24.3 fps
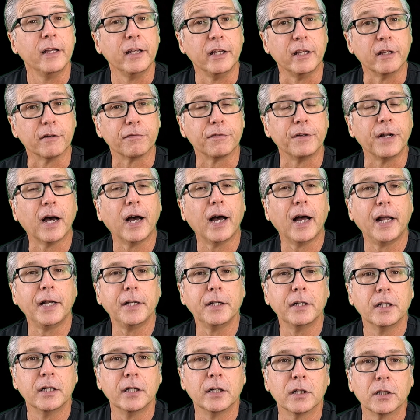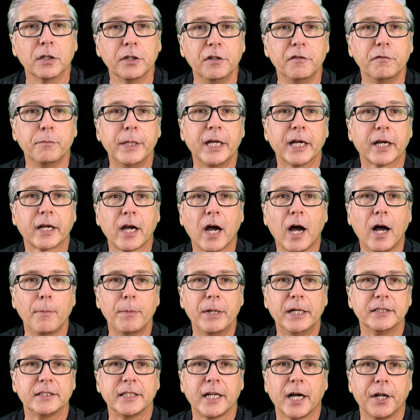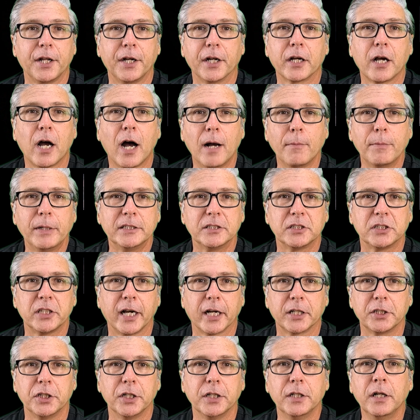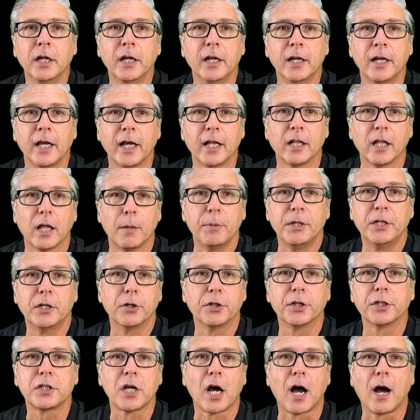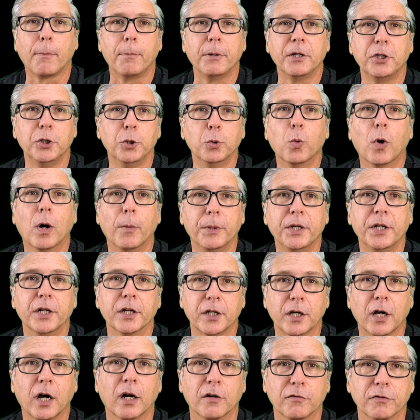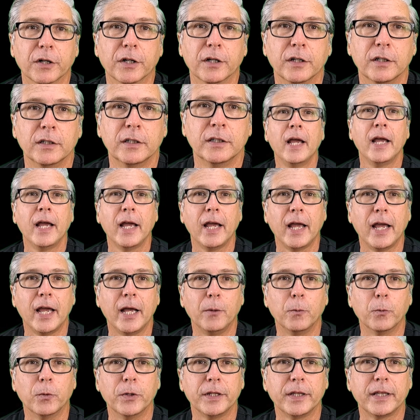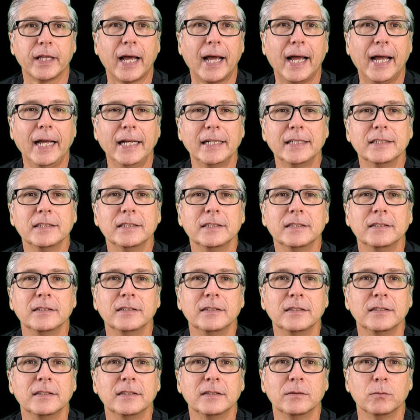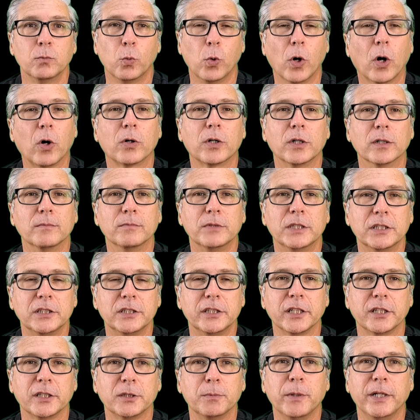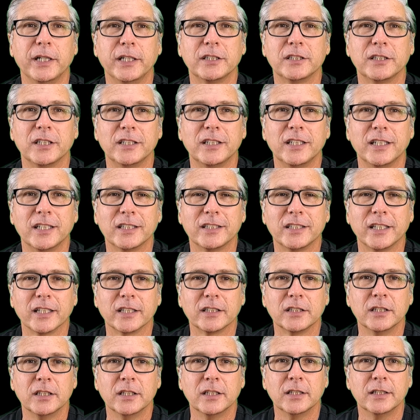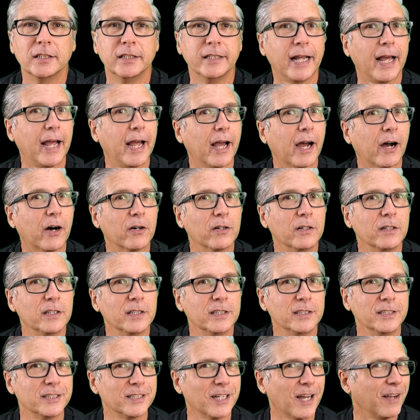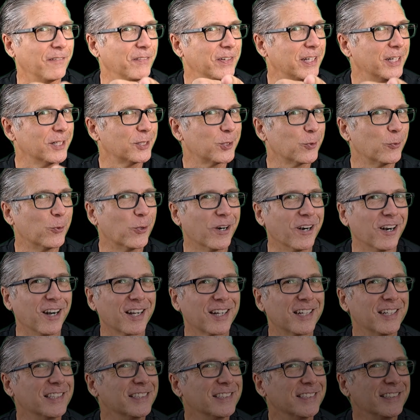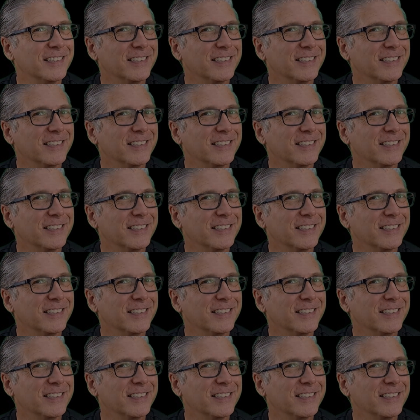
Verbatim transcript: If not, leave me a comment down in the comment section and let me know the topic you want me to cover. And with that, Welcome to Six Minute Statistics. Now, it's time to get to work.